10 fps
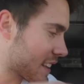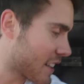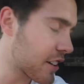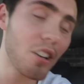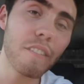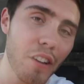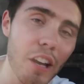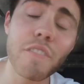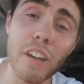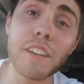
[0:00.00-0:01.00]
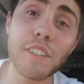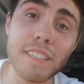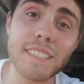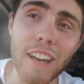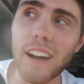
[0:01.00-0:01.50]
I think I got a very, very good
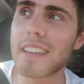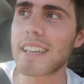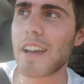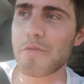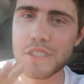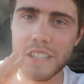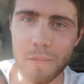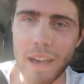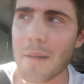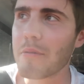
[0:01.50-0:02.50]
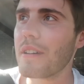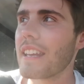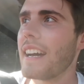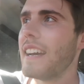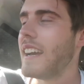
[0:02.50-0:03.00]
dessert. I think everyone's going to be happy with
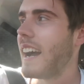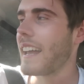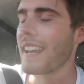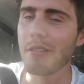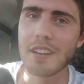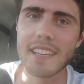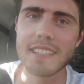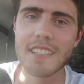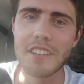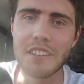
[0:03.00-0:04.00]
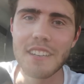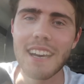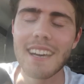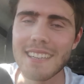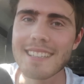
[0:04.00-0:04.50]
it. And now I need to
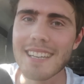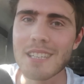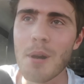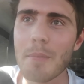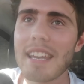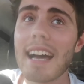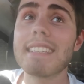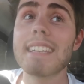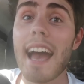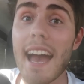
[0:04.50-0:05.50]
get to Mum and Dad's